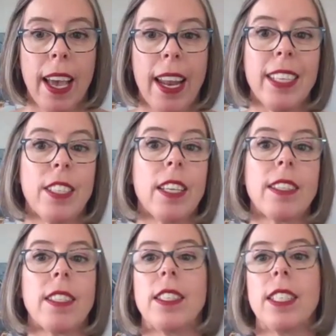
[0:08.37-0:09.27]
And I
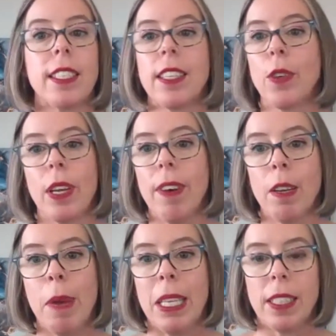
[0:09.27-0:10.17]
just disagree
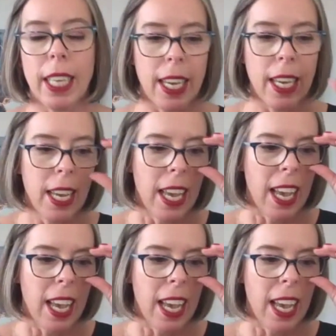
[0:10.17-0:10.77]
fundamentally.